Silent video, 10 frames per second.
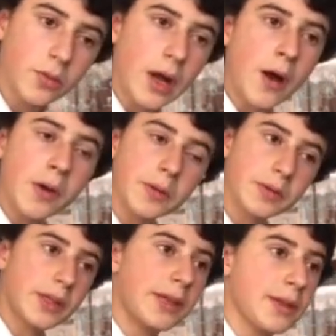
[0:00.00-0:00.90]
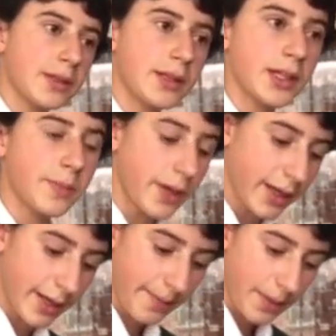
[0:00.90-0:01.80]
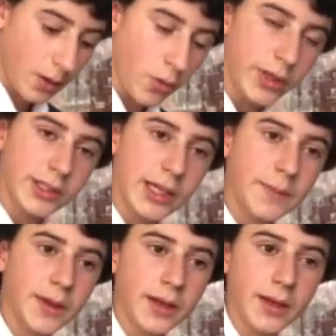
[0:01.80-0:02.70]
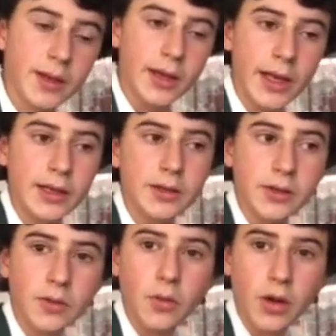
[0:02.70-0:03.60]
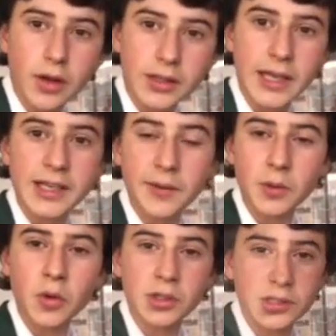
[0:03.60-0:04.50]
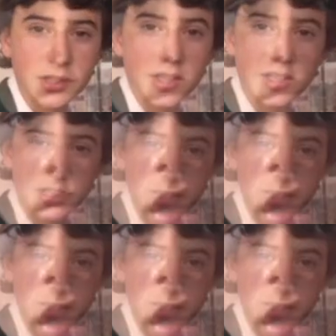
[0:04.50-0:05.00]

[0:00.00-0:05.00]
How you will maintain this is by always keeping and heating up the water to 30